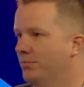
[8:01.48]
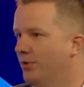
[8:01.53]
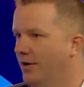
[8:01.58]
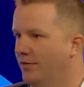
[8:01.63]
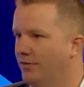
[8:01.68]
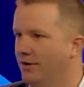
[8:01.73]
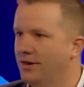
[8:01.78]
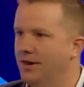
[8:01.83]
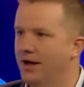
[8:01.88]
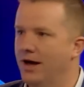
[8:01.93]

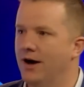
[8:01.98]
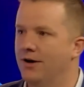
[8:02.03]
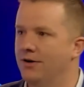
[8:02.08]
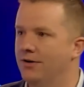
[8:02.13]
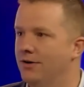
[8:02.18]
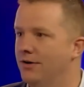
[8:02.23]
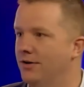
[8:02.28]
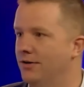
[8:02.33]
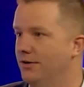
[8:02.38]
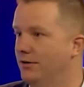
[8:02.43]
Private Cloud
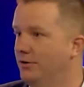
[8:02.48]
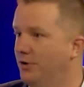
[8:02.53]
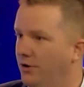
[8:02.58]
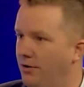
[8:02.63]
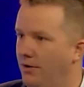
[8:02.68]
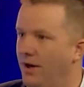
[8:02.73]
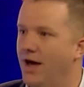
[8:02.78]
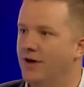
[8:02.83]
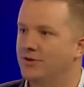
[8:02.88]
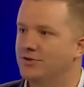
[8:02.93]
and
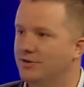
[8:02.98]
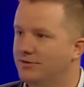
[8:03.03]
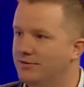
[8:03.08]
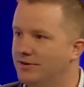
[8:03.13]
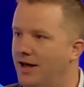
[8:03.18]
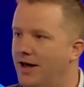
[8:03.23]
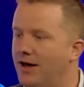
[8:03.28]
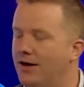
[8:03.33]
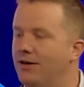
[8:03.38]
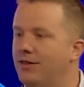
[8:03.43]
Azure
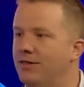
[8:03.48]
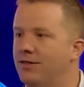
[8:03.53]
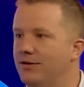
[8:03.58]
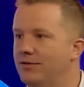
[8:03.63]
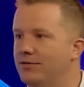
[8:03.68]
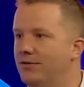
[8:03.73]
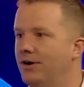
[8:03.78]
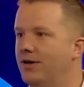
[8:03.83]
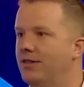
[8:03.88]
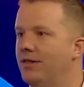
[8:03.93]
Stack and things
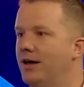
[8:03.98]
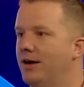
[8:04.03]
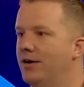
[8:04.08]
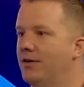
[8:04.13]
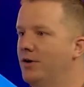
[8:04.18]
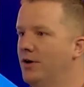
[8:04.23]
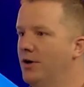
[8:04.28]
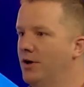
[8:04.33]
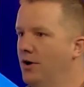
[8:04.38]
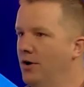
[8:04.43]
like that,
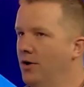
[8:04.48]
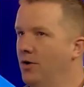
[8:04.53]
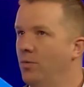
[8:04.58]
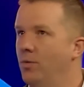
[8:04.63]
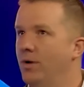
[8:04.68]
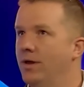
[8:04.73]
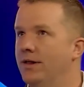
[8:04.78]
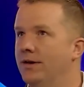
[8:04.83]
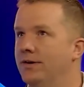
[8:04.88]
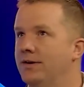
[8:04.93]

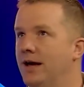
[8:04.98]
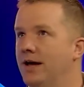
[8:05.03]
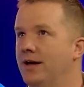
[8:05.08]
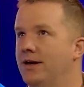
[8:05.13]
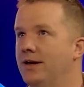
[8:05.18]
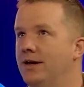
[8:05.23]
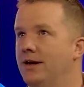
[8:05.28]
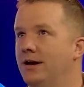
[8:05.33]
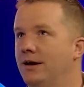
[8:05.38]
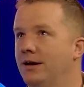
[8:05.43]
where they're
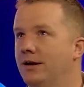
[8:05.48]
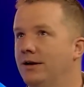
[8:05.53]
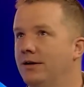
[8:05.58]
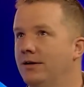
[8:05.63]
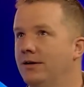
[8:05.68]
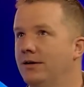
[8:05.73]
taking